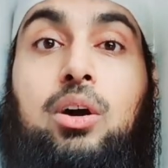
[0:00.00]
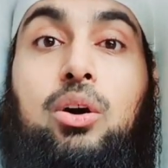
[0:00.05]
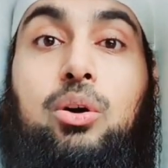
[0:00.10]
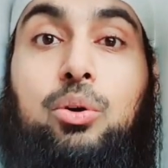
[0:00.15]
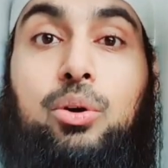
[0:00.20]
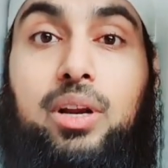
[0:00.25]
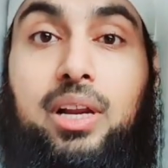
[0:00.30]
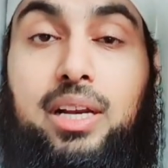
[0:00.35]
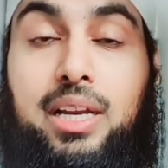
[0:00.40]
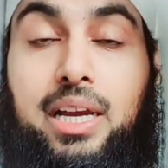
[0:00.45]

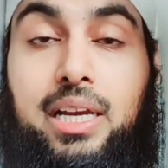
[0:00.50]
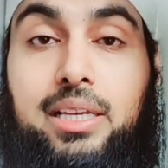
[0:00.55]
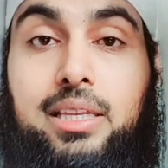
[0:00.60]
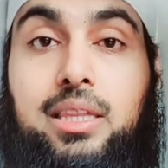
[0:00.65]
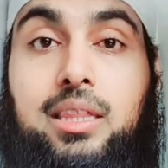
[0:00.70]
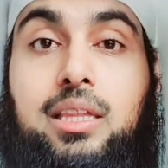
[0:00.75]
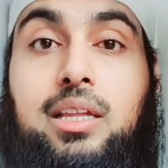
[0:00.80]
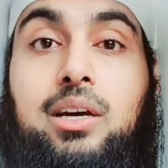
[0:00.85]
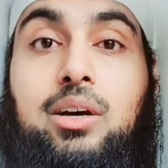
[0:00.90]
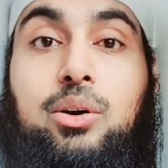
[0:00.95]
or an
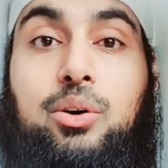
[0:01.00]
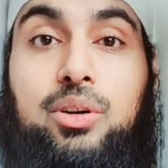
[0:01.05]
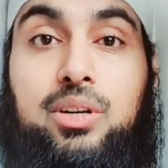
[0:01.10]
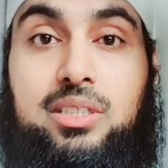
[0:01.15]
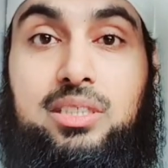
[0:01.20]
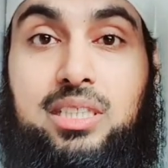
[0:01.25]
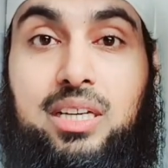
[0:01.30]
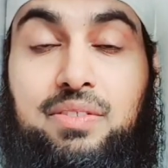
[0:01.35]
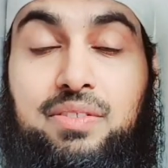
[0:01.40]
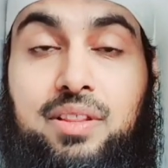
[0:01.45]
eighth, or
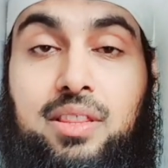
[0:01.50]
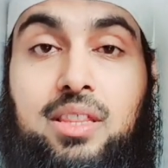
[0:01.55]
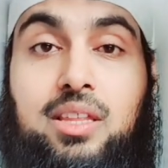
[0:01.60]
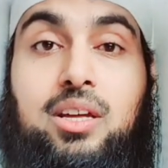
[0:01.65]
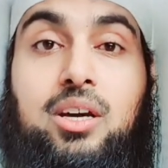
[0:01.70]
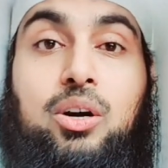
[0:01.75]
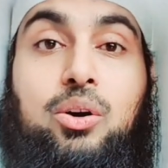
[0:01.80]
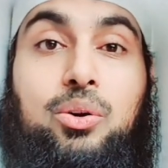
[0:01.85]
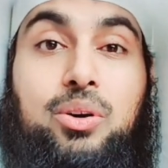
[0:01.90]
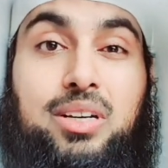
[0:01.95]
a seventh,
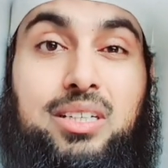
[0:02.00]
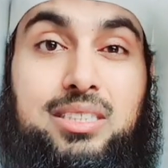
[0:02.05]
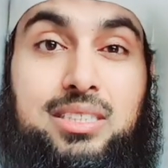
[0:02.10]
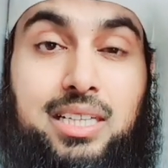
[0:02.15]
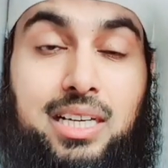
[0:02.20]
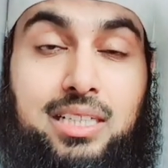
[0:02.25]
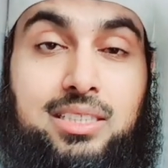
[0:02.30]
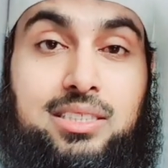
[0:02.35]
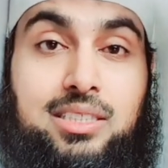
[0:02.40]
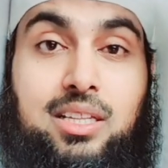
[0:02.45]
or a
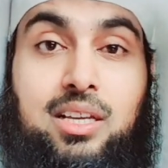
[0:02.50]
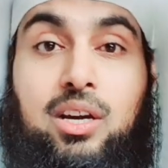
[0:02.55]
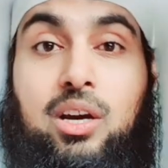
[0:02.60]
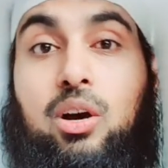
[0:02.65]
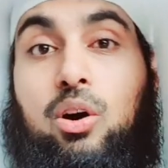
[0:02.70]
sixth,